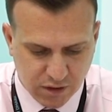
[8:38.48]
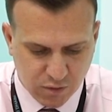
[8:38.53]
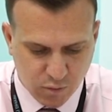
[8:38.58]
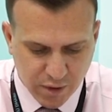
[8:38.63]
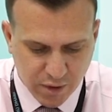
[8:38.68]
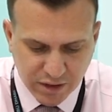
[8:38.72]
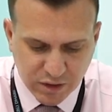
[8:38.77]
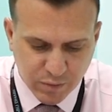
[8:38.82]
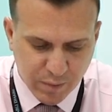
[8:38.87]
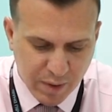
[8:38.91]

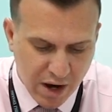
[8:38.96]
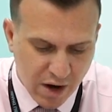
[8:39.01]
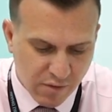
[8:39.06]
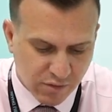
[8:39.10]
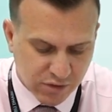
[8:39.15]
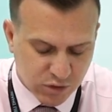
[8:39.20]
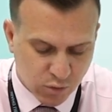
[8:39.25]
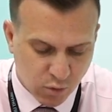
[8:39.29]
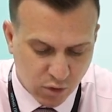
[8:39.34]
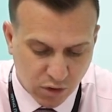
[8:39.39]
When his
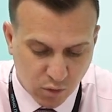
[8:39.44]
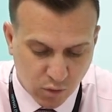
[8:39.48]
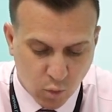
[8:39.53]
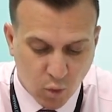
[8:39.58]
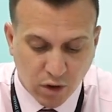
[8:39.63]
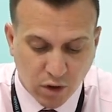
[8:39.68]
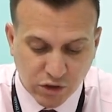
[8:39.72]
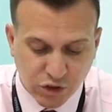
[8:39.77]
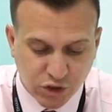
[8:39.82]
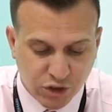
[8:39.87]
parents weren't
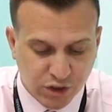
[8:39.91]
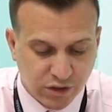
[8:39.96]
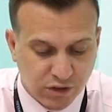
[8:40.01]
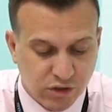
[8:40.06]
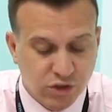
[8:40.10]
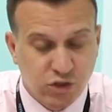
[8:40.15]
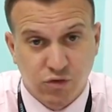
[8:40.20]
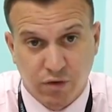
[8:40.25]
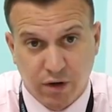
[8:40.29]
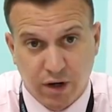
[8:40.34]
watching
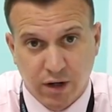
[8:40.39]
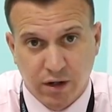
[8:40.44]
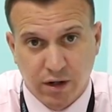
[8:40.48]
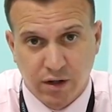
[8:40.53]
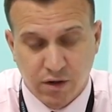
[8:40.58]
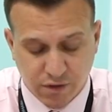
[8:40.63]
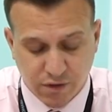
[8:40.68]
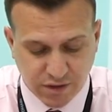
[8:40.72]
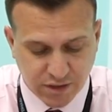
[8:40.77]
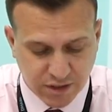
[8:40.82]

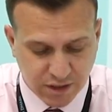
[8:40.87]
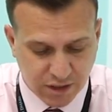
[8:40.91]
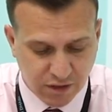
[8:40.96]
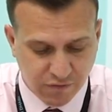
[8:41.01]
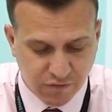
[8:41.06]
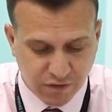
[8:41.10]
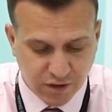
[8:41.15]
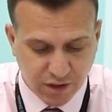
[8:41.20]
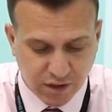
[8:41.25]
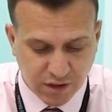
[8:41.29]
strictly on
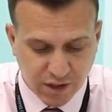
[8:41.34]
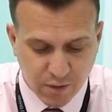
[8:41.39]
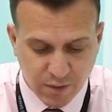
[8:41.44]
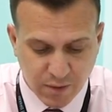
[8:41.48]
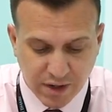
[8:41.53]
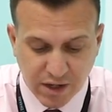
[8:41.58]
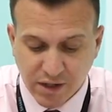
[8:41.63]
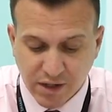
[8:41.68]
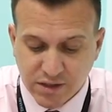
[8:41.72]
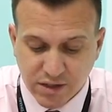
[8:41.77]
TV, they
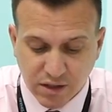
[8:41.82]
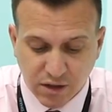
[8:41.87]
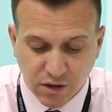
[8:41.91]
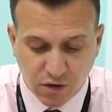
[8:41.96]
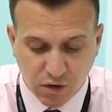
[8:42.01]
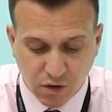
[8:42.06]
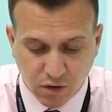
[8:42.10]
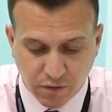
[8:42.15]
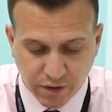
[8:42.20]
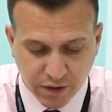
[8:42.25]
were eating
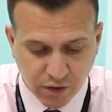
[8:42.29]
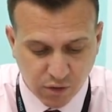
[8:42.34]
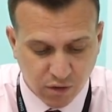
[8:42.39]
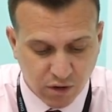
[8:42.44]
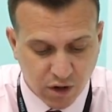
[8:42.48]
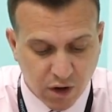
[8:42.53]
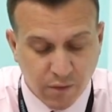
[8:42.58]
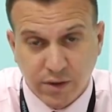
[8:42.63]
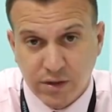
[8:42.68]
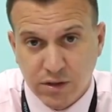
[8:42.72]
curry or
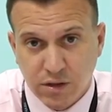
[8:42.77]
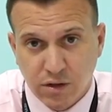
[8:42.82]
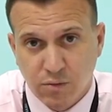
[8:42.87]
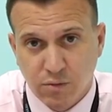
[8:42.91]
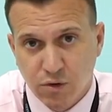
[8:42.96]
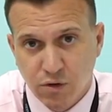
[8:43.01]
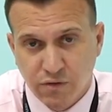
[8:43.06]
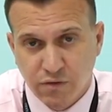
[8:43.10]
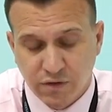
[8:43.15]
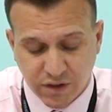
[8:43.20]
going to the
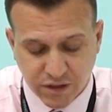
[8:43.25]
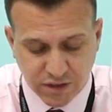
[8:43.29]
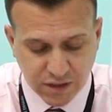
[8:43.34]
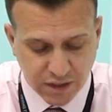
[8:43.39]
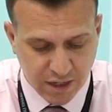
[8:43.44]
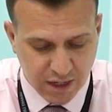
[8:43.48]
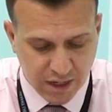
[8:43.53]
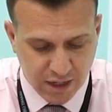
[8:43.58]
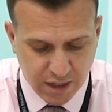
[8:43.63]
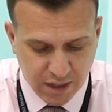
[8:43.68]
movies.
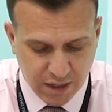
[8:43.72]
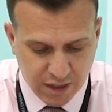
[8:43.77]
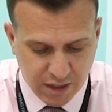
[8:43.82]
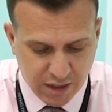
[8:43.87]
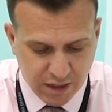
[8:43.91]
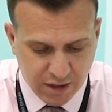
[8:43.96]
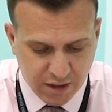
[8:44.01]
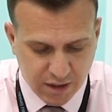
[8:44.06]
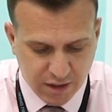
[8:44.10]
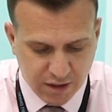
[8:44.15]

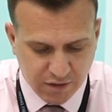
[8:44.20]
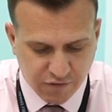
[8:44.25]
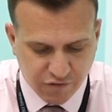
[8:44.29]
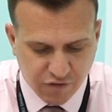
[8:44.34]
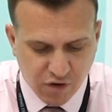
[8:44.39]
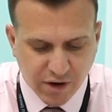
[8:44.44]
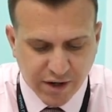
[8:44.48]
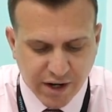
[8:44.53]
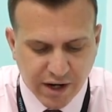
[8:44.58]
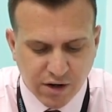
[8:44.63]

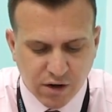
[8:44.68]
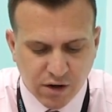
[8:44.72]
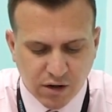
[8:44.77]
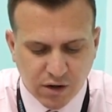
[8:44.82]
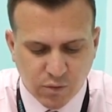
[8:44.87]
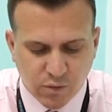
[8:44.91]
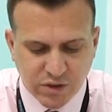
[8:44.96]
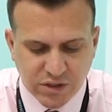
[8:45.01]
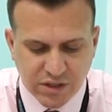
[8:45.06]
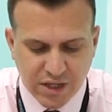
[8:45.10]
Friday
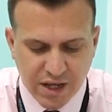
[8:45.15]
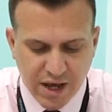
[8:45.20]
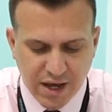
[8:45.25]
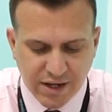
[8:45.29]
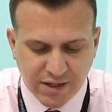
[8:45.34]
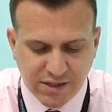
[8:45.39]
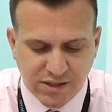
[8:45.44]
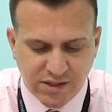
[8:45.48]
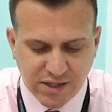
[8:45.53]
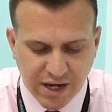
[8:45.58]
night was
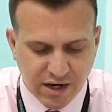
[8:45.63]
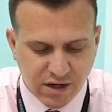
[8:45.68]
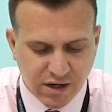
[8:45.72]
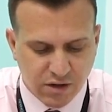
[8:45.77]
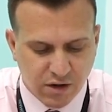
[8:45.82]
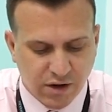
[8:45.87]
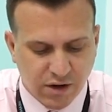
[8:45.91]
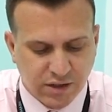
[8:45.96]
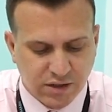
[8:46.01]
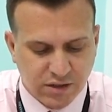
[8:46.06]
their date
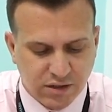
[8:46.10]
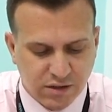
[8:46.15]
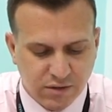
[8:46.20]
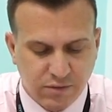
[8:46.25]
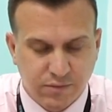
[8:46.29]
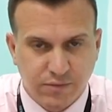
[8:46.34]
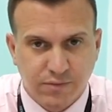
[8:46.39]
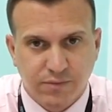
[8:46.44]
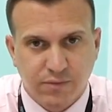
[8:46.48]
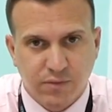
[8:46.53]
night,
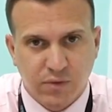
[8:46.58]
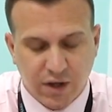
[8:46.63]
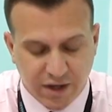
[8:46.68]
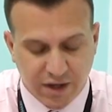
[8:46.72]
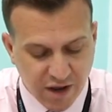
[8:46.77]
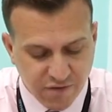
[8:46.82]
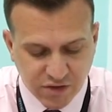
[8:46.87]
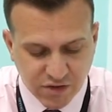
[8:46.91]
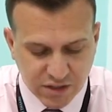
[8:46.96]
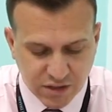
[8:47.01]

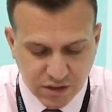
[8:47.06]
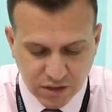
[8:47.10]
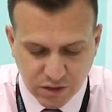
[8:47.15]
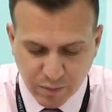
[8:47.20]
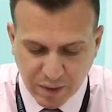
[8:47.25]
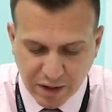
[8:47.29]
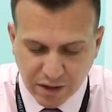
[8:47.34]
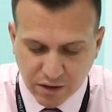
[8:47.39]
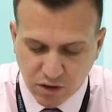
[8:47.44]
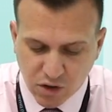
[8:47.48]
and ever since
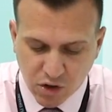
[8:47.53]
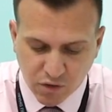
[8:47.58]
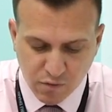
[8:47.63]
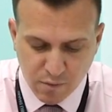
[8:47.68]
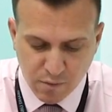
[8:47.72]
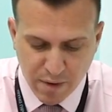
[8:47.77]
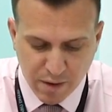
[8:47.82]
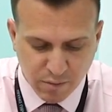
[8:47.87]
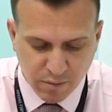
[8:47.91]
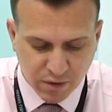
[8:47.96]
Ben could
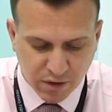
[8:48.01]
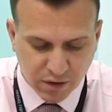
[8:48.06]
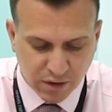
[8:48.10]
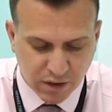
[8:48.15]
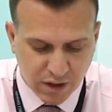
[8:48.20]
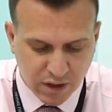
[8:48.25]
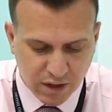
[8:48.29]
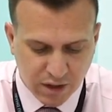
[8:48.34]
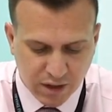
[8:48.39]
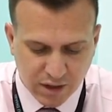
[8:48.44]
remember,
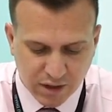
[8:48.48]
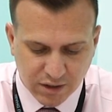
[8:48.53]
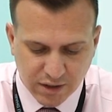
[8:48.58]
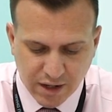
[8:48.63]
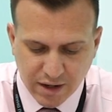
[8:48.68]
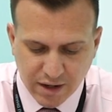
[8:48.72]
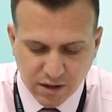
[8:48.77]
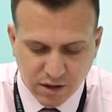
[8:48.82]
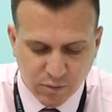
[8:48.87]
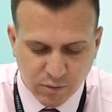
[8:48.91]

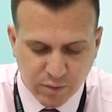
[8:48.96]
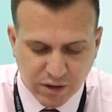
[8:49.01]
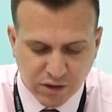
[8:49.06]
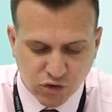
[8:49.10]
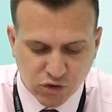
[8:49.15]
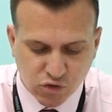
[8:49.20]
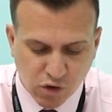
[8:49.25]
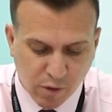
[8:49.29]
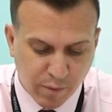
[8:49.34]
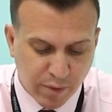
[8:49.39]
they had
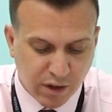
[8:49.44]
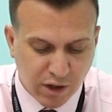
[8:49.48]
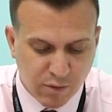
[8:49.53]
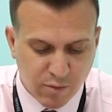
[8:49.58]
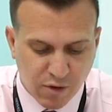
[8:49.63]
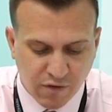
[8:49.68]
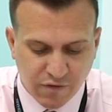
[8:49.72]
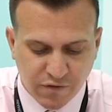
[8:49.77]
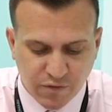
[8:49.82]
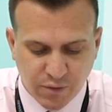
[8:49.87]
been dropping
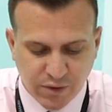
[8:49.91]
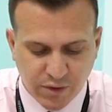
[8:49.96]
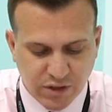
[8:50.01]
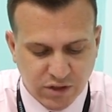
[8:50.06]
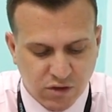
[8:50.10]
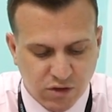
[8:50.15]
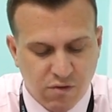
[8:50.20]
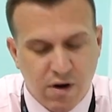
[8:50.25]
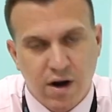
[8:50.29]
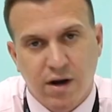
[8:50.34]
him off with
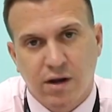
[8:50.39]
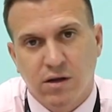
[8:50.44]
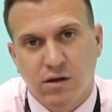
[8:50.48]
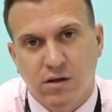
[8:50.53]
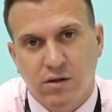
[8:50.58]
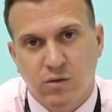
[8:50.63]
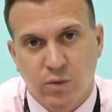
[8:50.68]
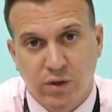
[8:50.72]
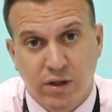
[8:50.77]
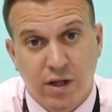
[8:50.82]
his granny
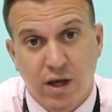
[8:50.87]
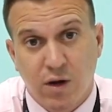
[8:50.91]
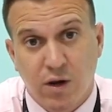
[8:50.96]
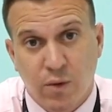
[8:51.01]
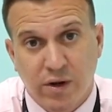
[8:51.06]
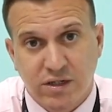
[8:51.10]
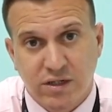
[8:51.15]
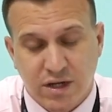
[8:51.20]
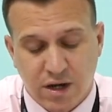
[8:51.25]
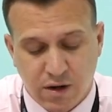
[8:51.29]
when they
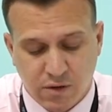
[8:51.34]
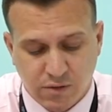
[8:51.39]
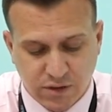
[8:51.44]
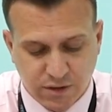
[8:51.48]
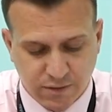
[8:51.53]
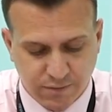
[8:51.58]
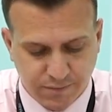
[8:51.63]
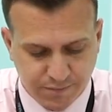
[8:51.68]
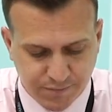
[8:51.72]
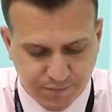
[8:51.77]
went out